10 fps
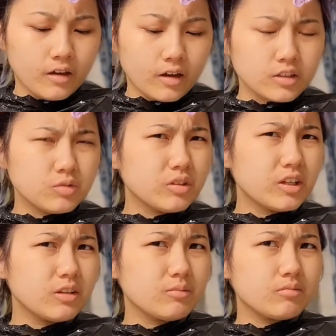I just want
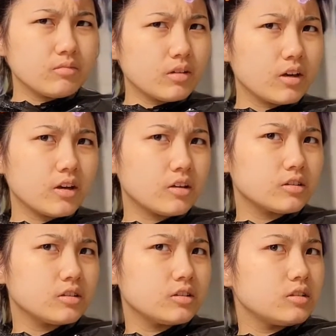to keep my hair
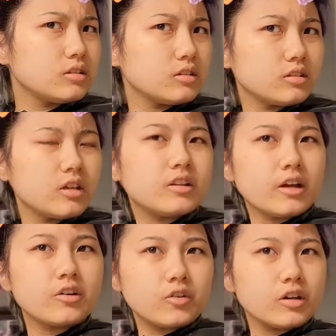
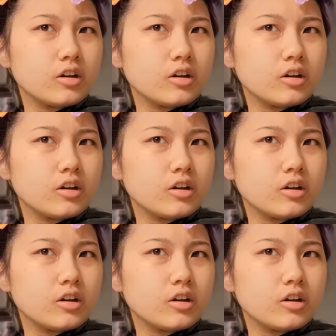integrity,